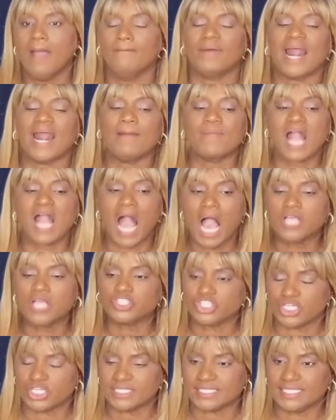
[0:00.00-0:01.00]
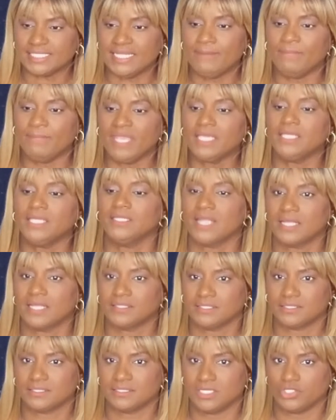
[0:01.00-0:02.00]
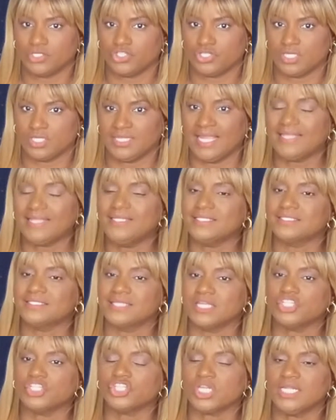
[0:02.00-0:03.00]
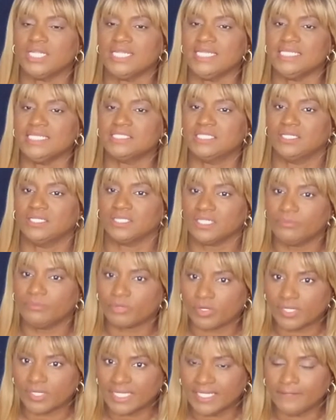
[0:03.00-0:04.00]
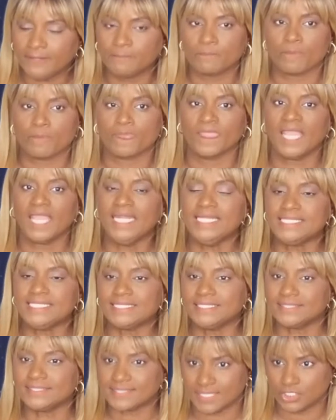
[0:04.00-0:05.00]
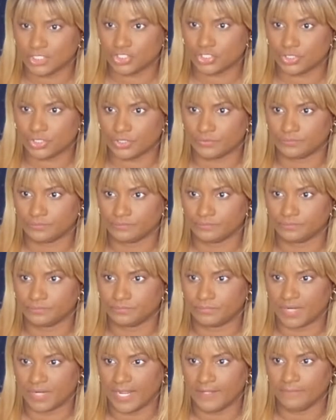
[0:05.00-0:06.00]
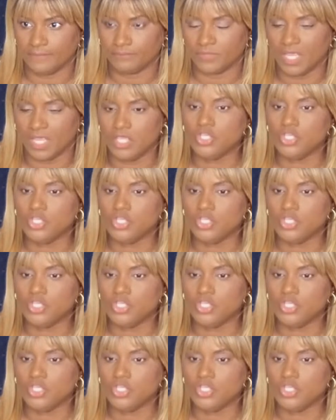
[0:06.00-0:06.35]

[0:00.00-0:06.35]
But I'm consciously making that decision. That decision is deliberately and it's intentional, right?